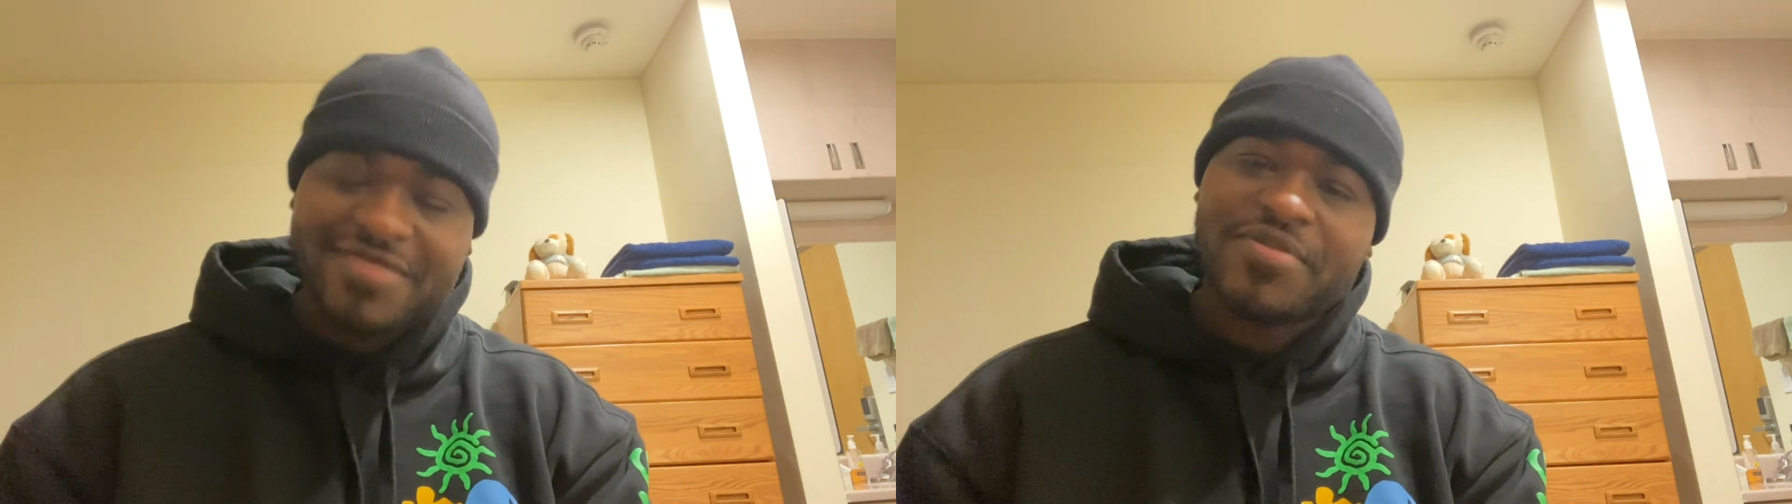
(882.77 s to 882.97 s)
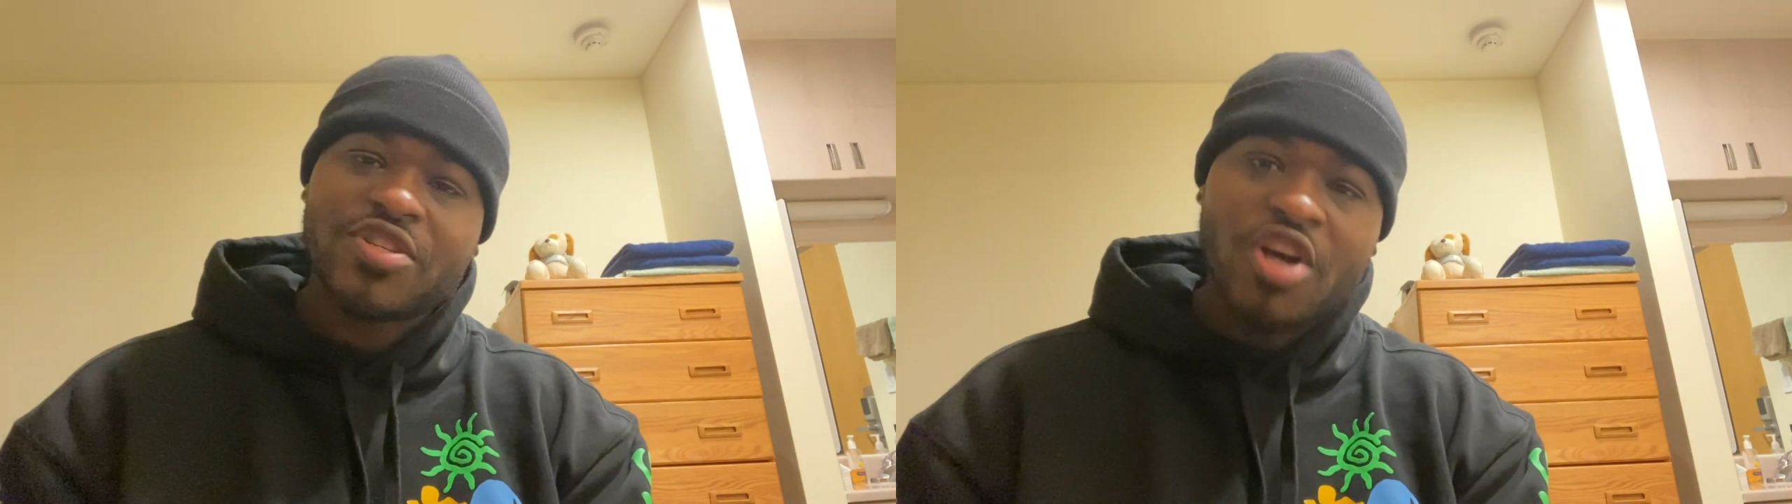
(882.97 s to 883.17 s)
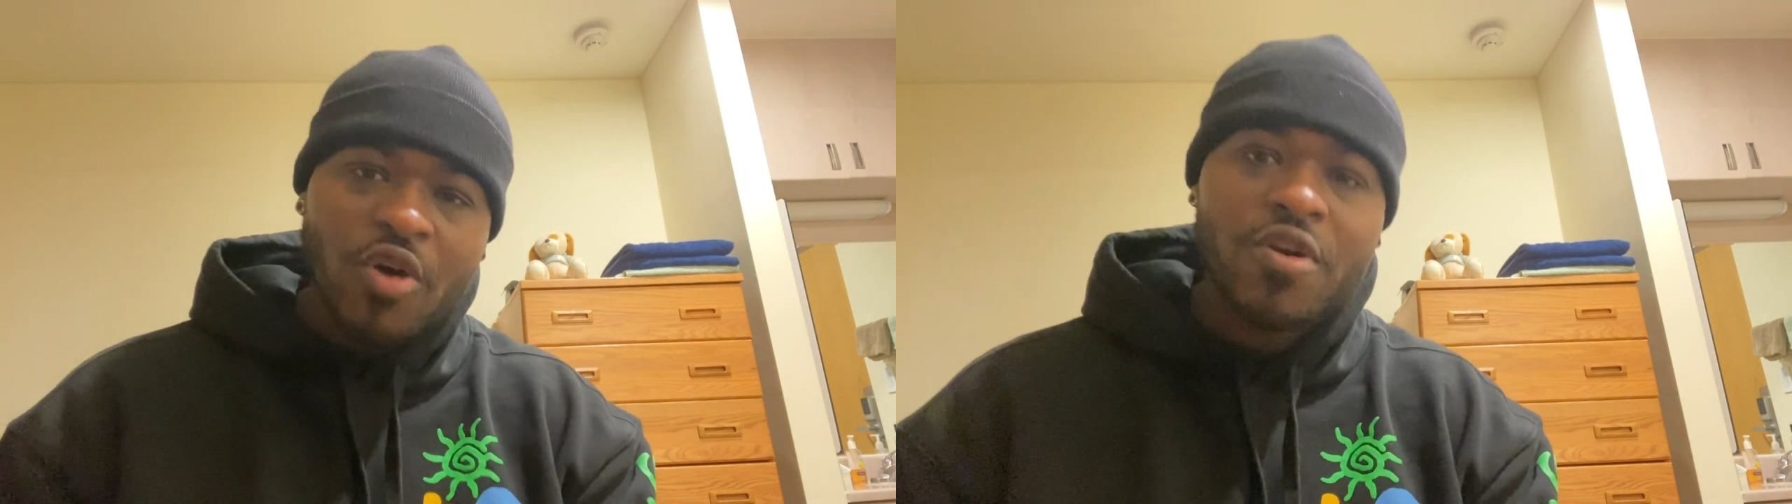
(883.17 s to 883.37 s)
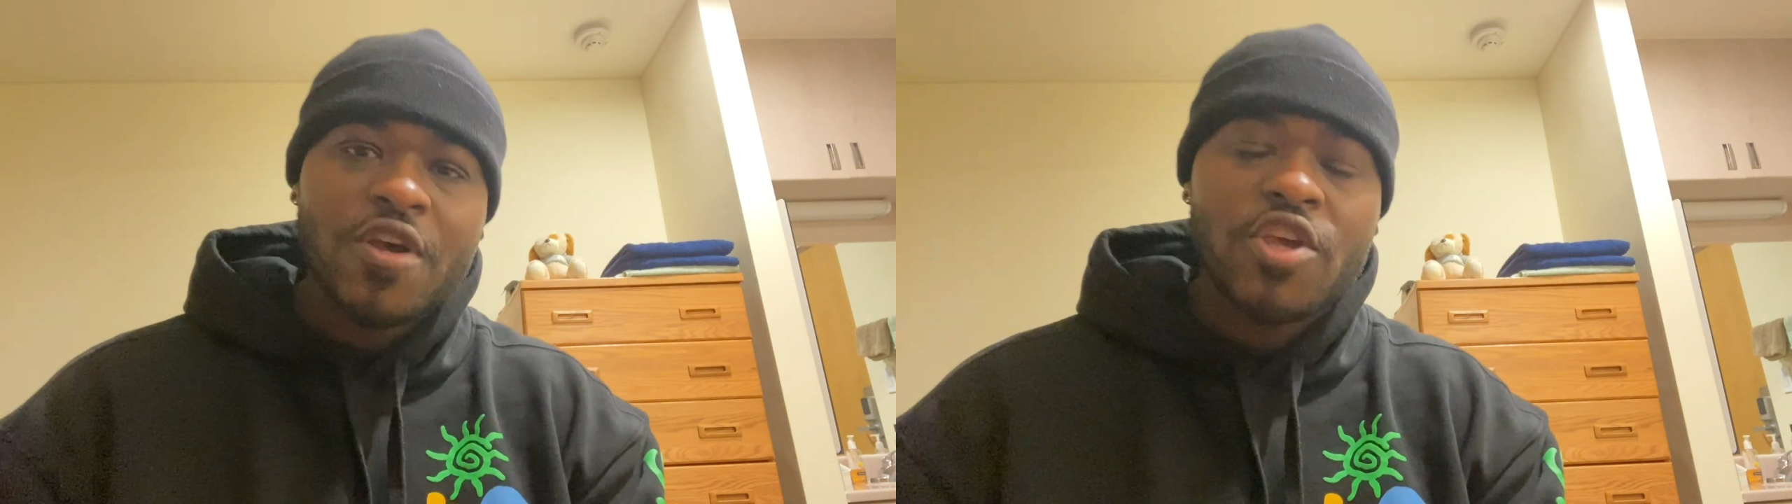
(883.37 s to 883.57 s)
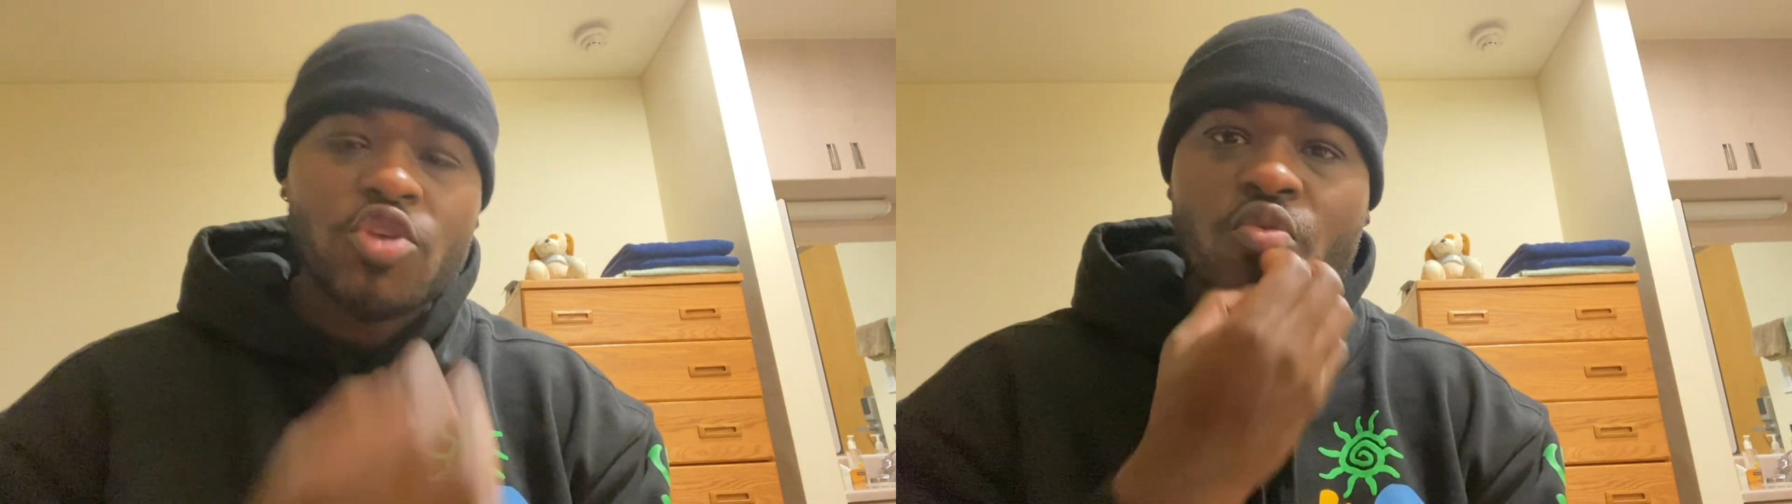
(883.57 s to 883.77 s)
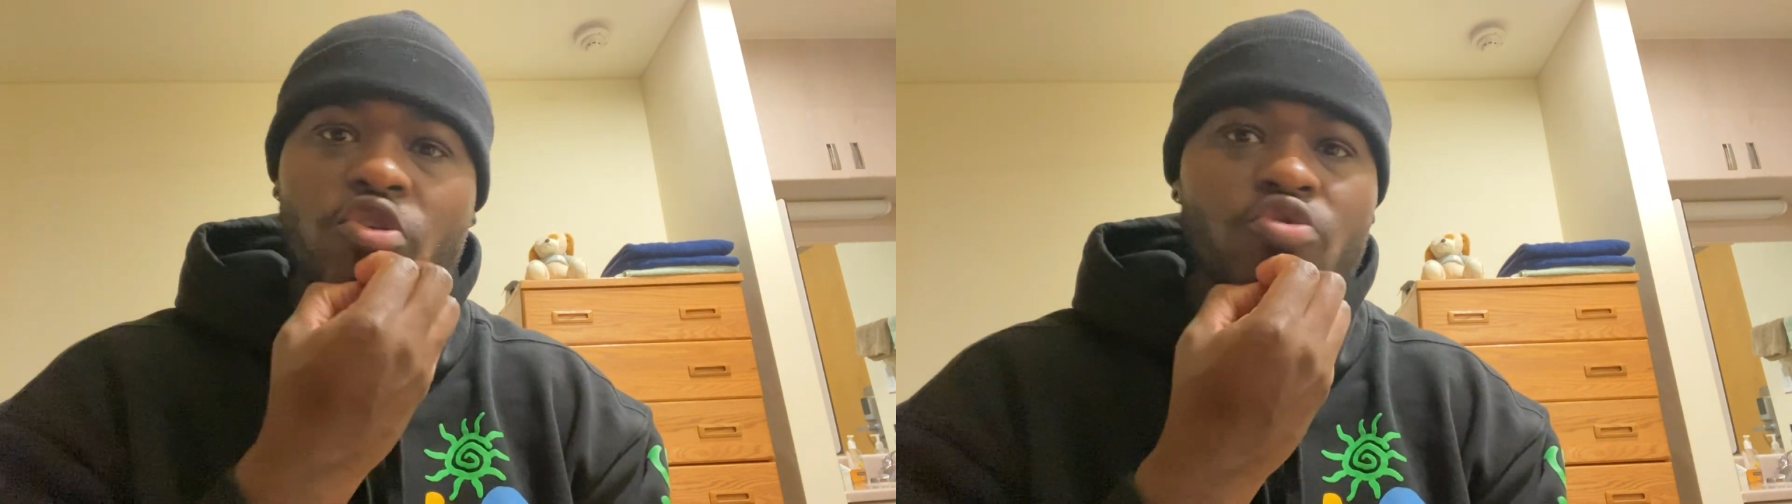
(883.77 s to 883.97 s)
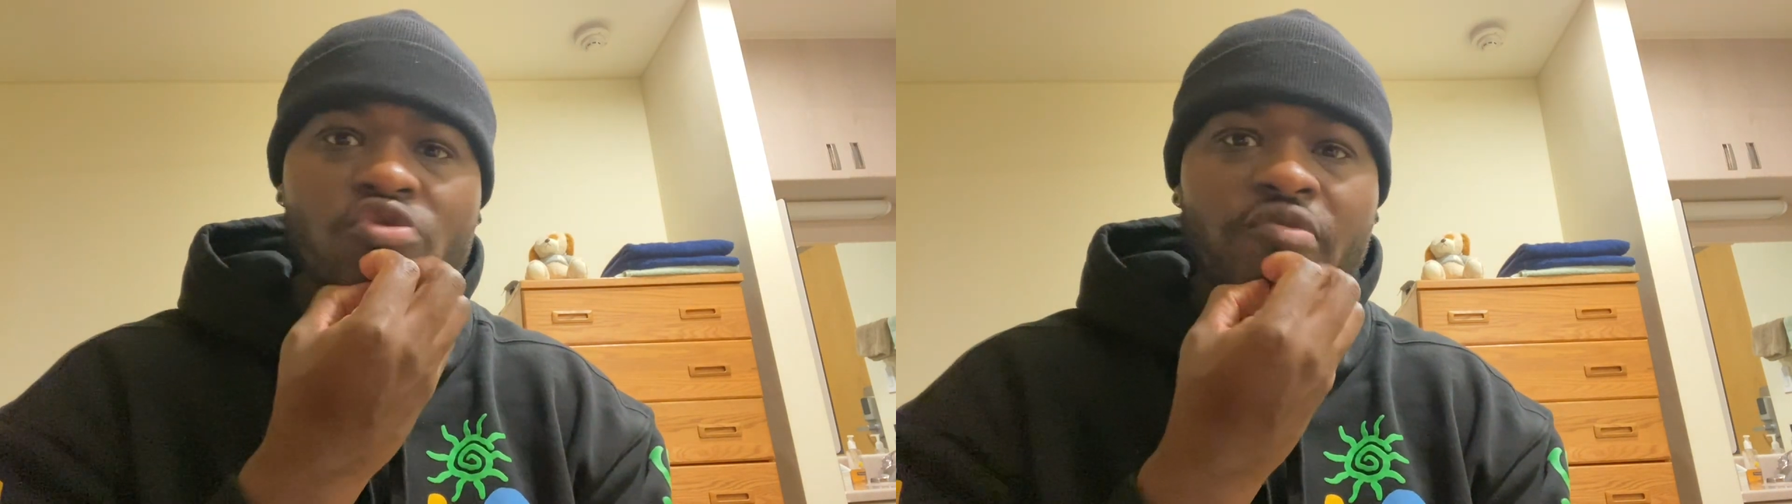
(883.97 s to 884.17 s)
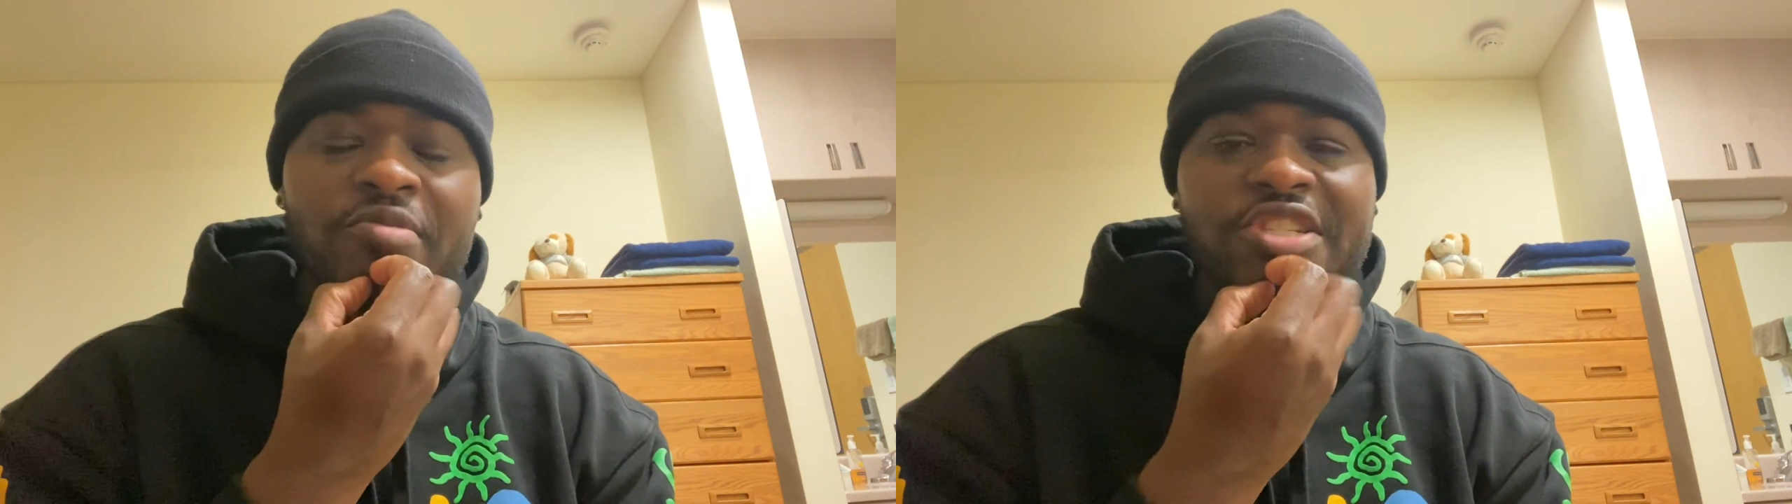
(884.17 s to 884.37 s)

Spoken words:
But no, you knew from a